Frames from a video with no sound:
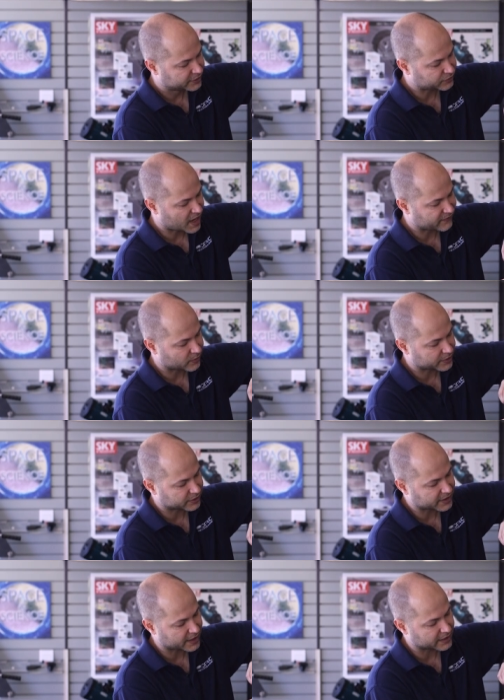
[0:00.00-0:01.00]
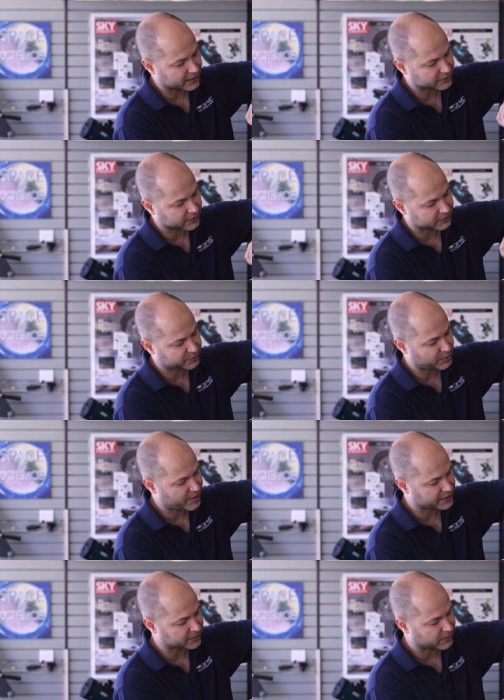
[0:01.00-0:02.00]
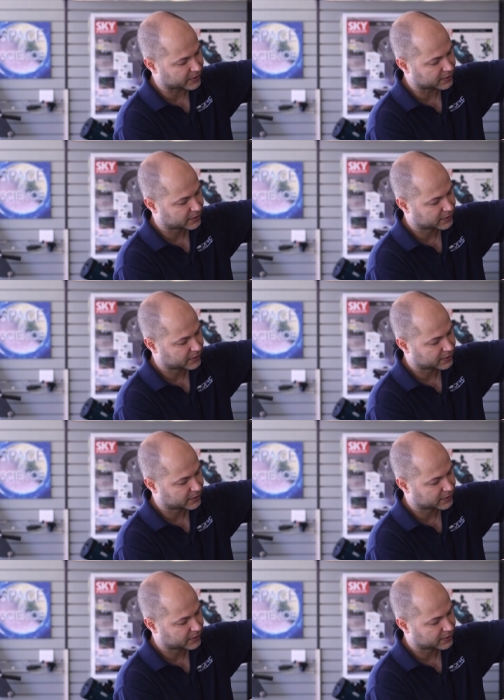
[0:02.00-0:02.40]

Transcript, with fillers: travel when you're tightening. So just be patient with it.